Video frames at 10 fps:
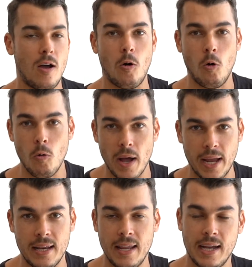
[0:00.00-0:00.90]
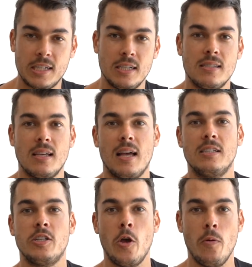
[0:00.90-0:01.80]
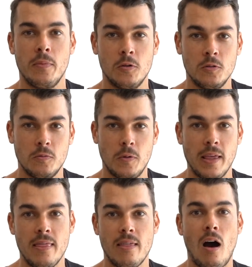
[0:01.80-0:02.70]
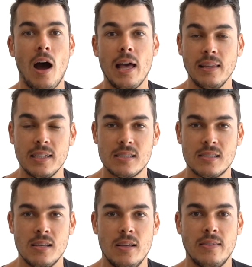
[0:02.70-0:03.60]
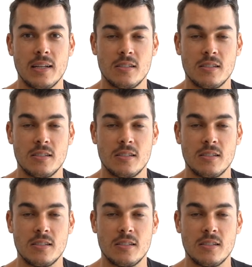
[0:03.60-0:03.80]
All my connections are terminaled with eyelets that are